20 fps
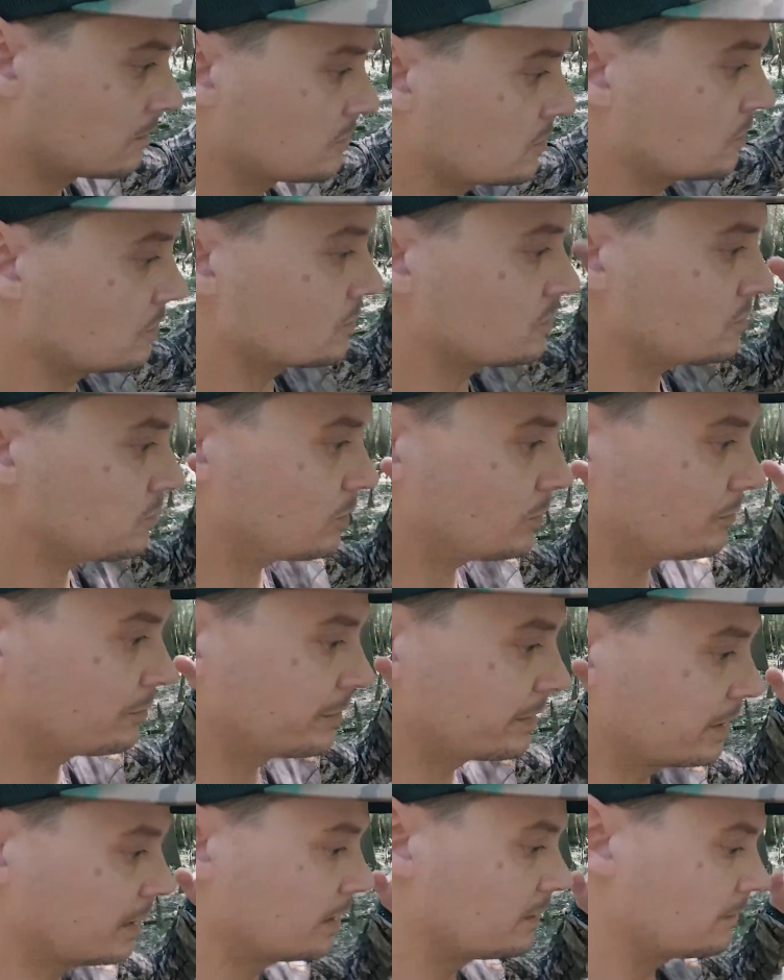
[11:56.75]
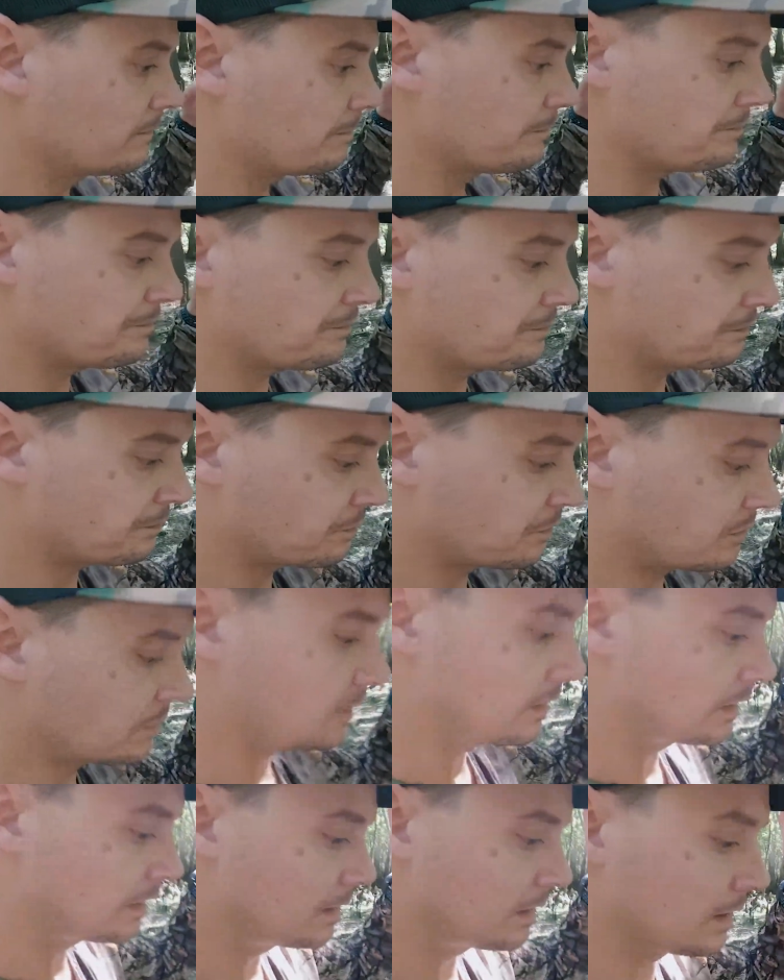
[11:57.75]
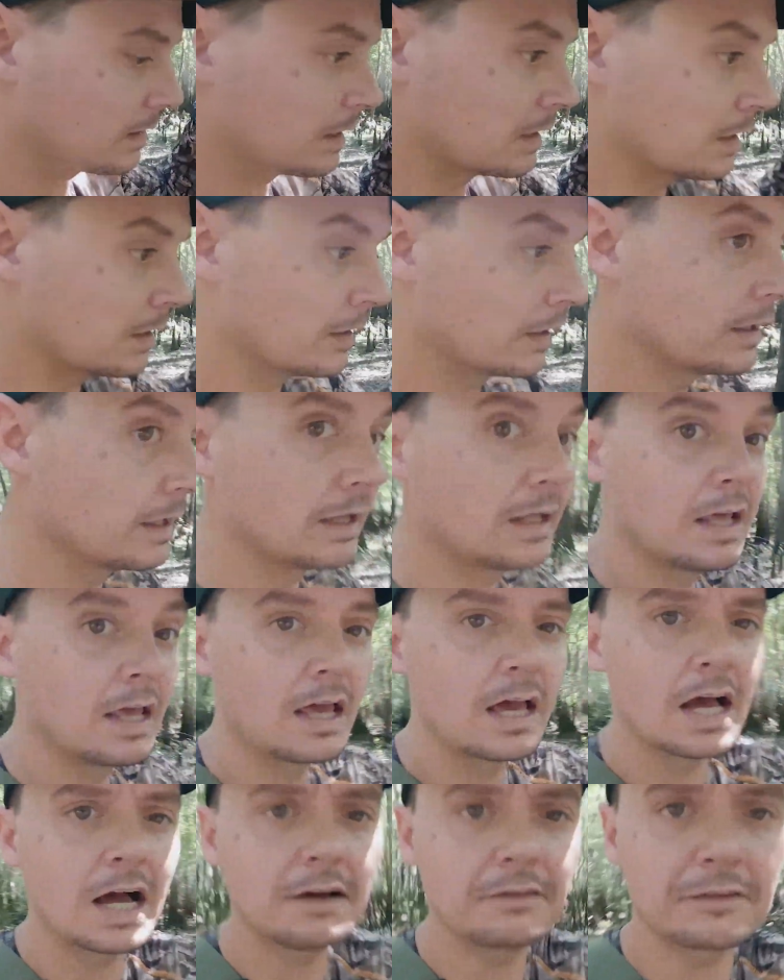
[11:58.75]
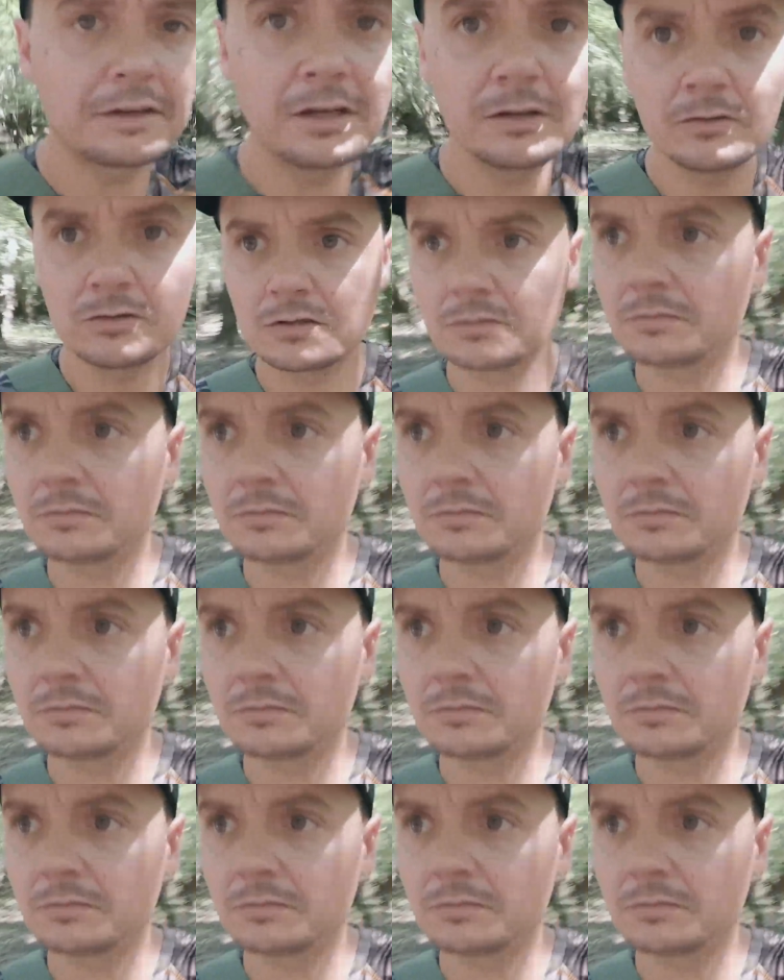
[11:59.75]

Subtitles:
to the swamp at. You know, I've killed